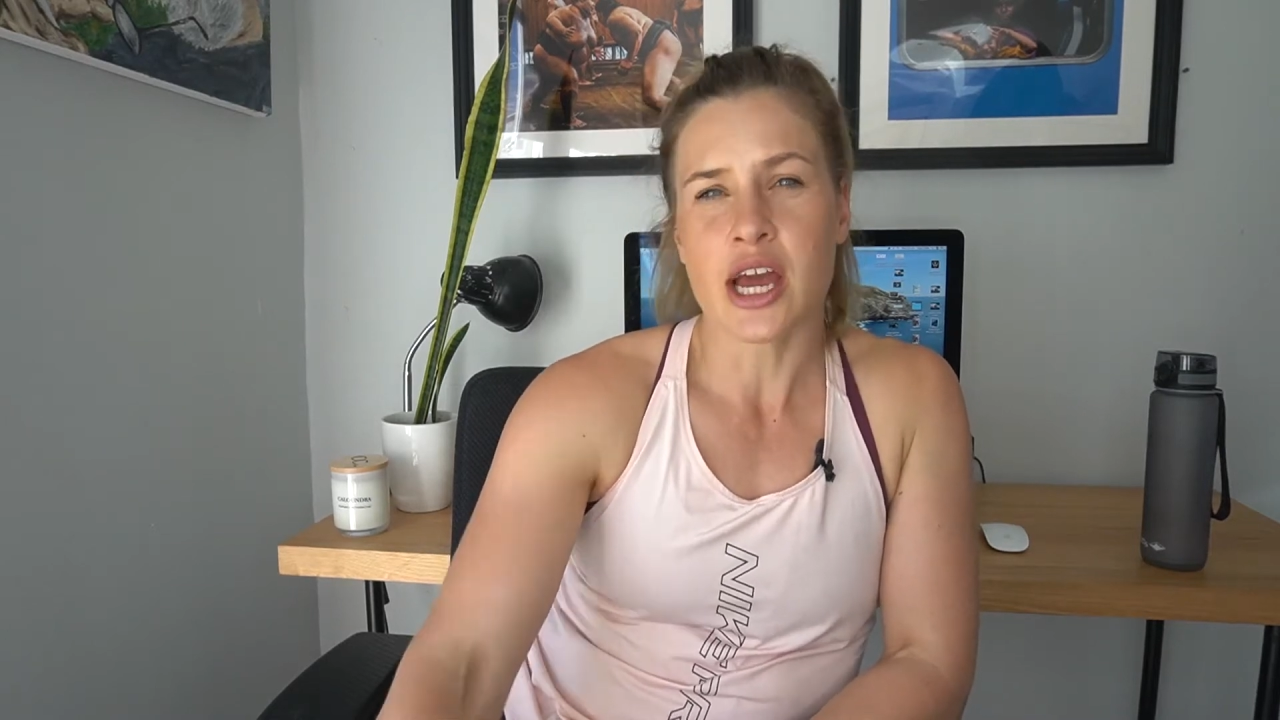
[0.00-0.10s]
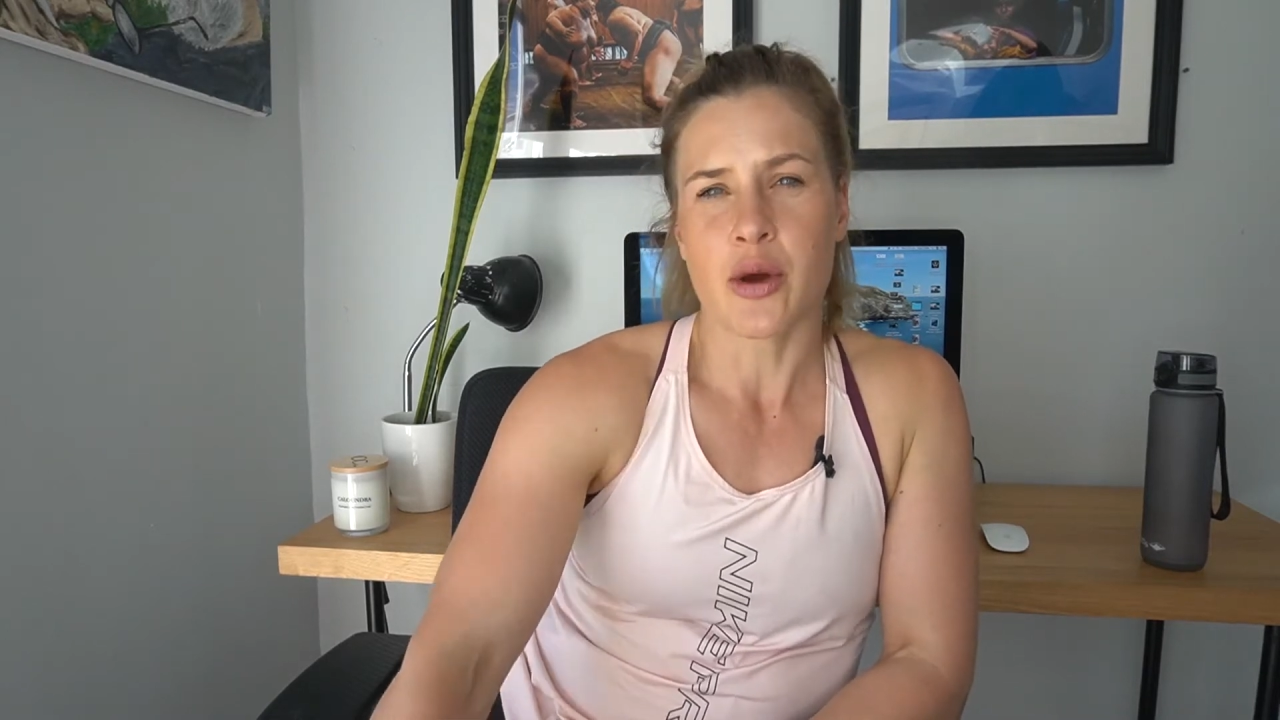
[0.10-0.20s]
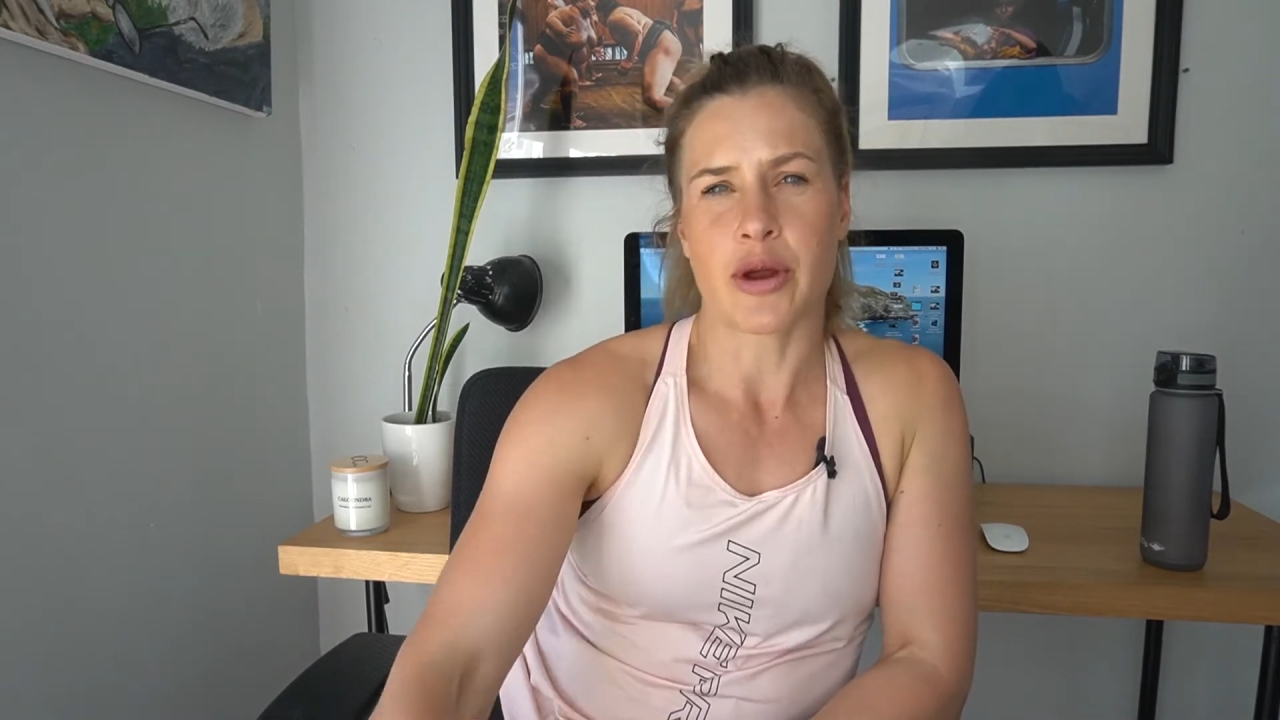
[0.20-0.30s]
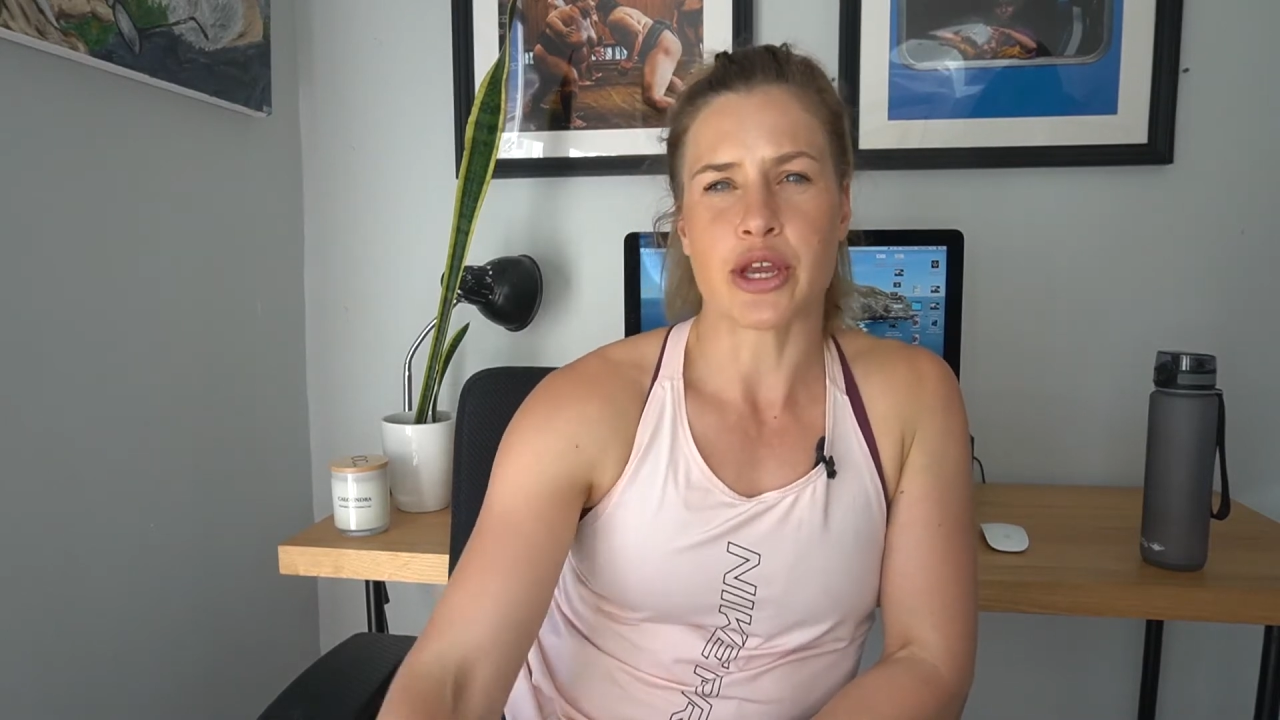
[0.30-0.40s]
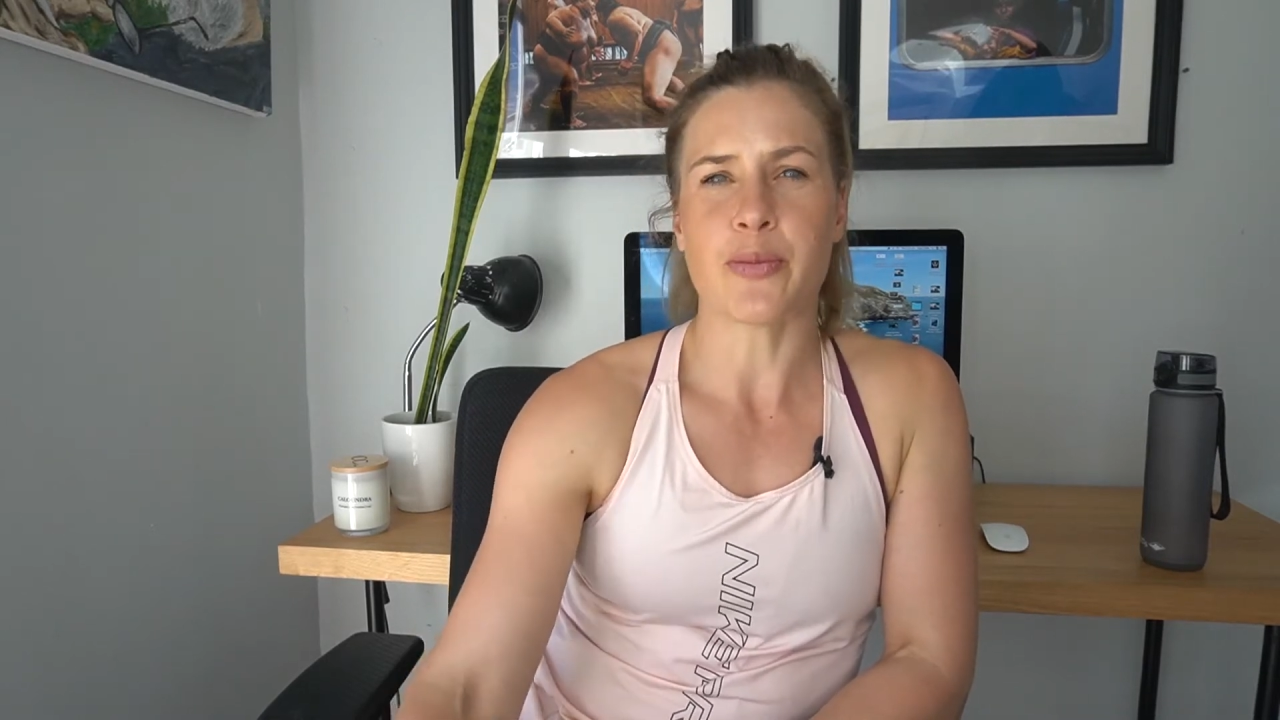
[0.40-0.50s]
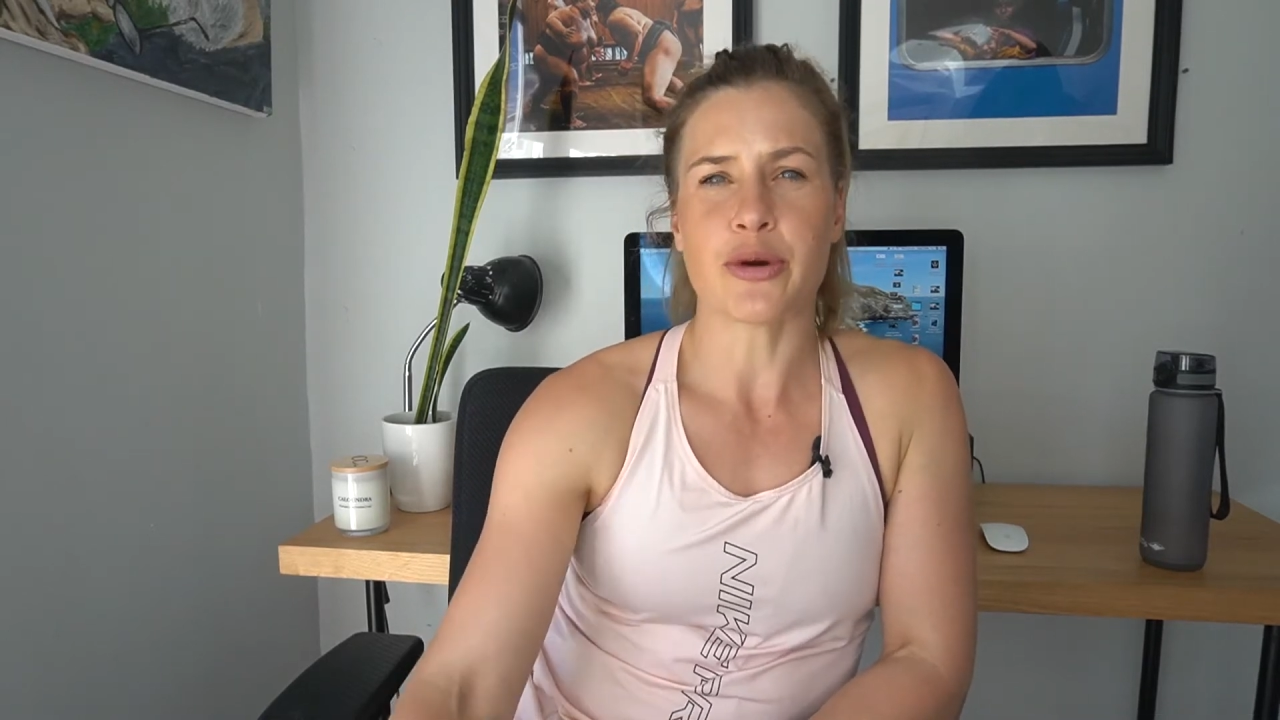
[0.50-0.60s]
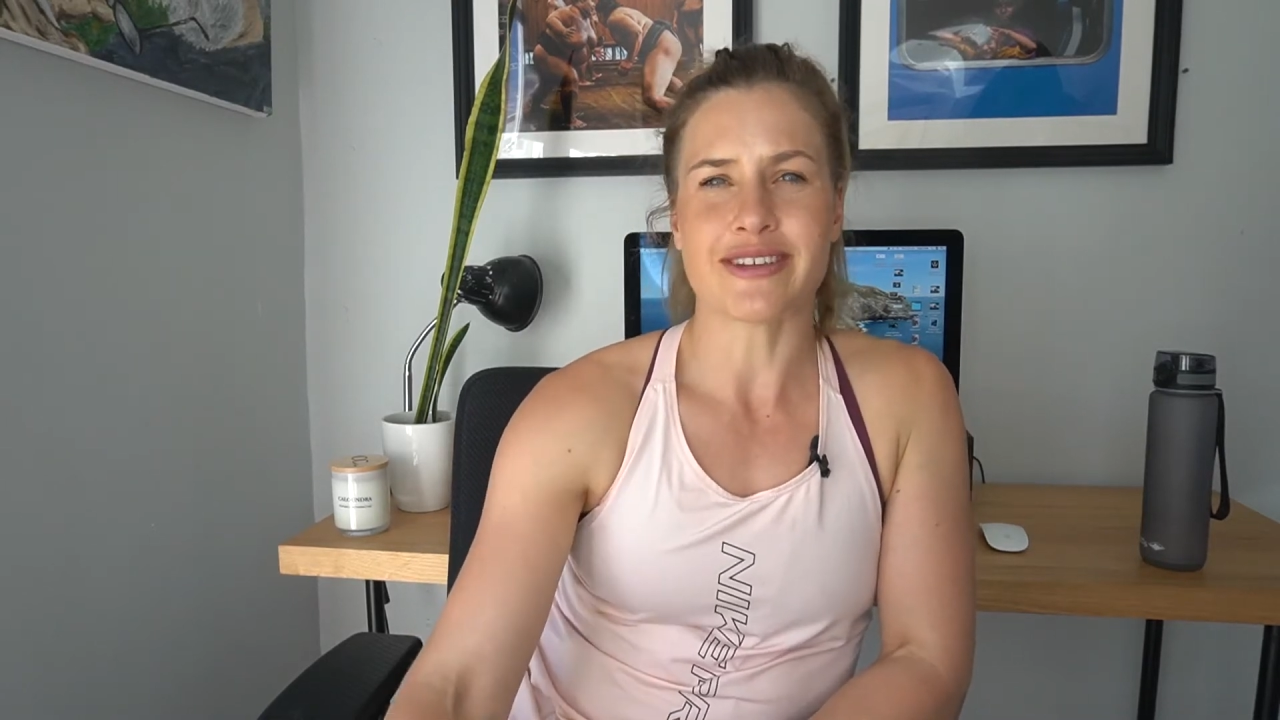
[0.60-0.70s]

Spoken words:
when you put